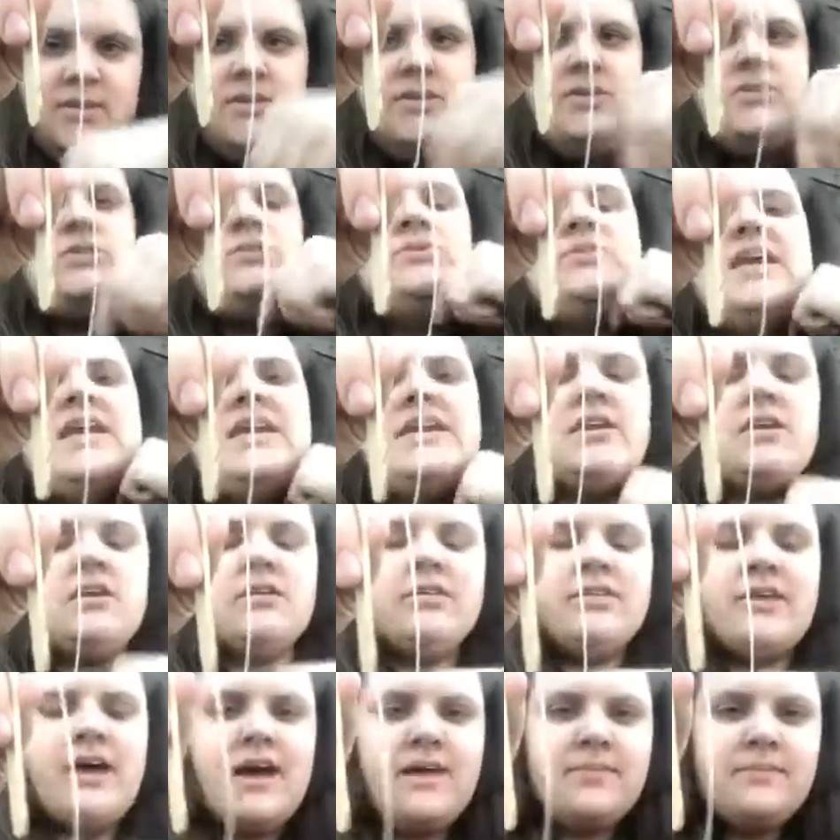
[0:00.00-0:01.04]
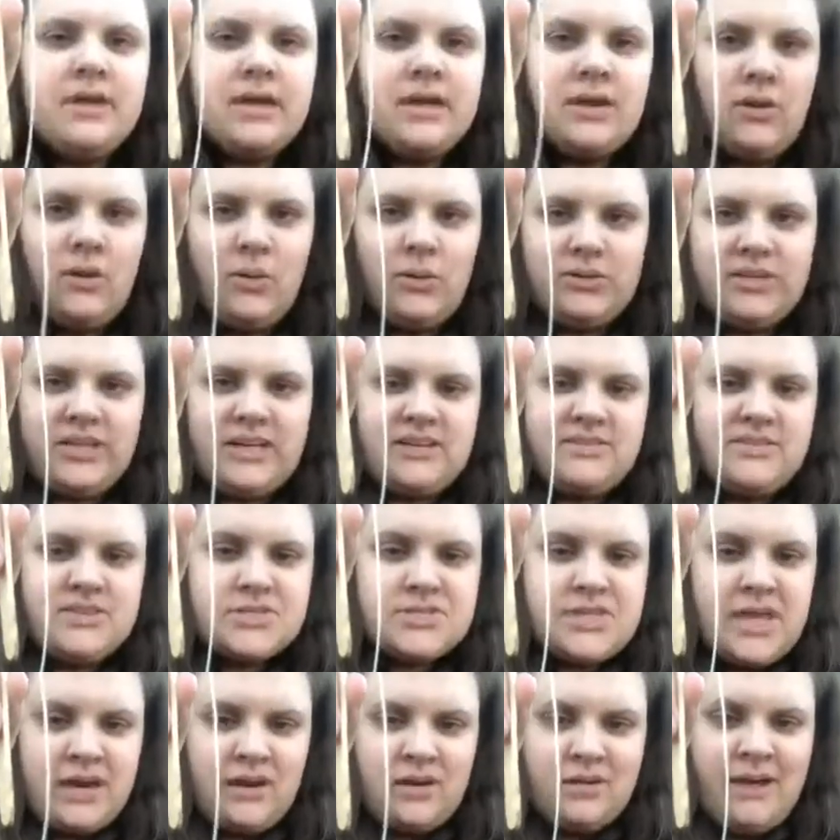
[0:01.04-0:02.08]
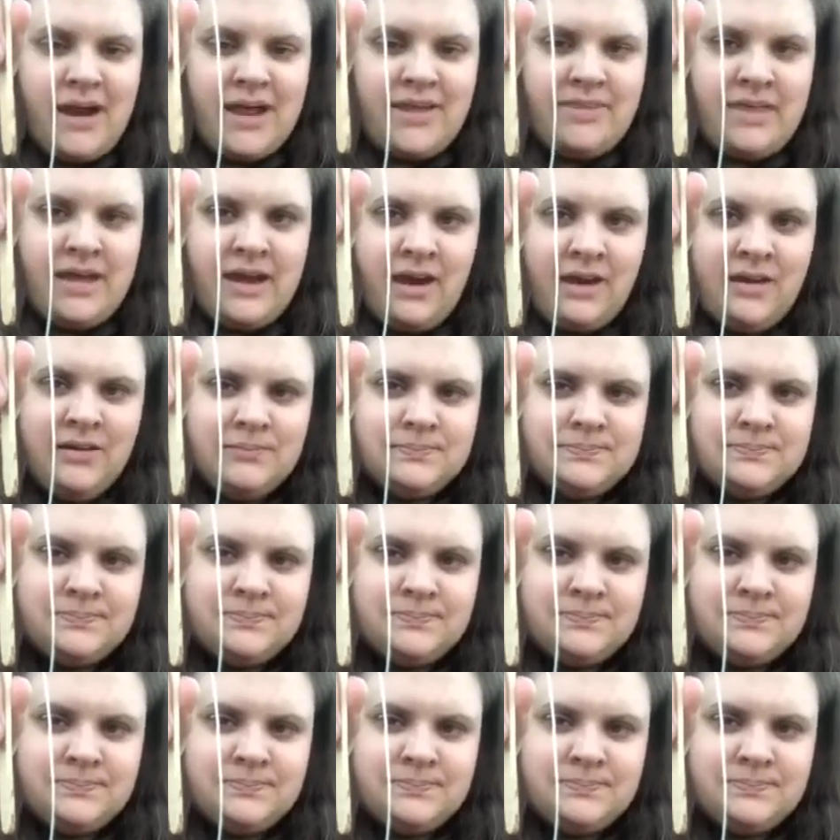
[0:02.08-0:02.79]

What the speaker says: So take your thumb and hold it in the center right there.